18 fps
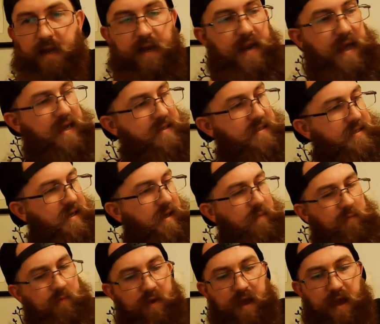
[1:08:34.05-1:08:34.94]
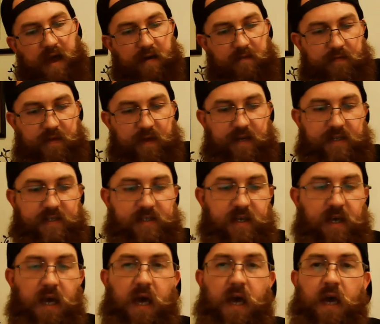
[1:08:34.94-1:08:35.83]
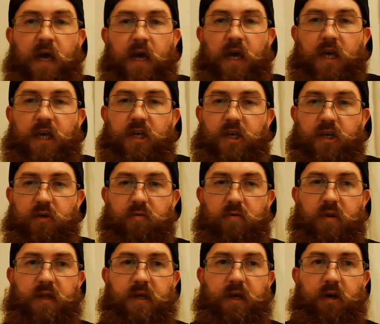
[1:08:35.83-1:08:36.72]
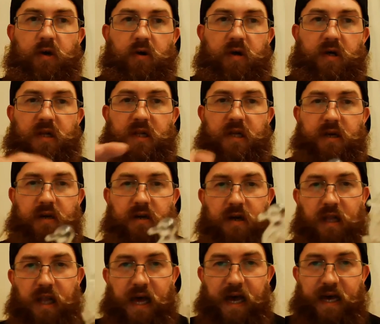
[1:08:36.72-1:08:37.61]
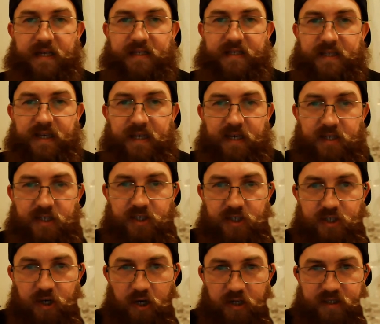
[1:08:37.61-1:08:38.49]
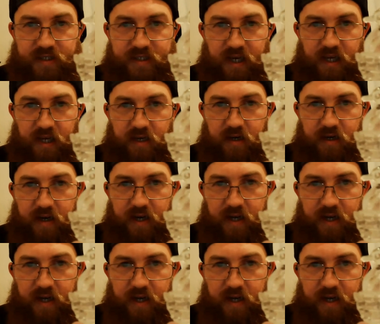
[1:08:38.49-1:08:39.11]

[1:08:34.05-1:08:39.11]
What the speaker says: Next up, we have this cute little clear glass salt cellar.